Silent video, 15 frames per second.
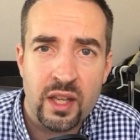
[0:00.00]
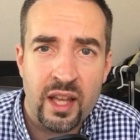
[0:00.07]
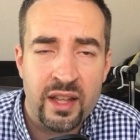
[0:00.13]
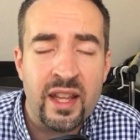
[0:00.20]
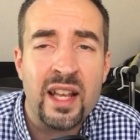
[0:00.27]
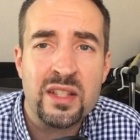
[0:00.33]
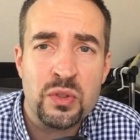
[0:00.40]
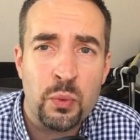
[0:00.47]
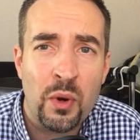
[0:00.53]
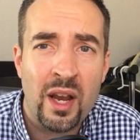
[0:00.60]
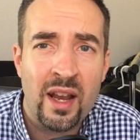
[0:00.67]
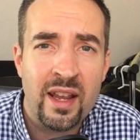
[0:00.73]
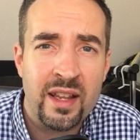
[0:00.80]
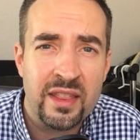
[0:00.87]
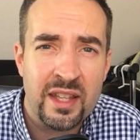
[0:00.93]
and that's
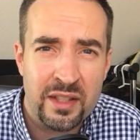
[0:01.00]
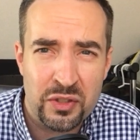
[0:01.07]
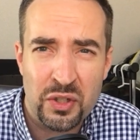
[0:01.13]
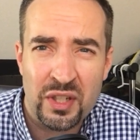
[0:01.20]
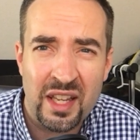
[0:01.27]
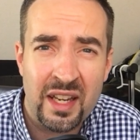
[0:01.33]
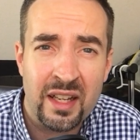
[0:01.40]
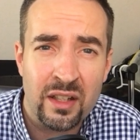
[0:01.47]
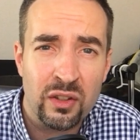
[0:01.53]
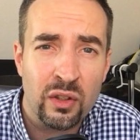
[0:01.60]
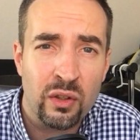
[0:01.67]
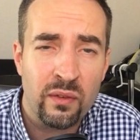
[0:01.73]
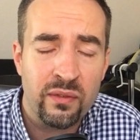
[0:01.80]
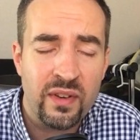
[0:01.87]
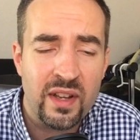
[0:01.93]
why things are getting a
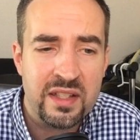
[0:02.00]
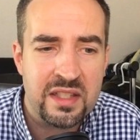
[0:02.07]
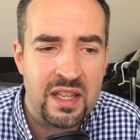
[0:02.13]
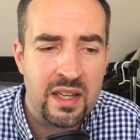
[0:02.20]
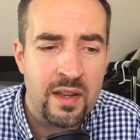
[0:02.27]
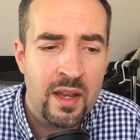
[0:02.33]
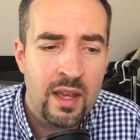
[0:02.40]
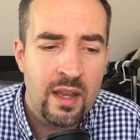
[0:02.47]
little fuzzy,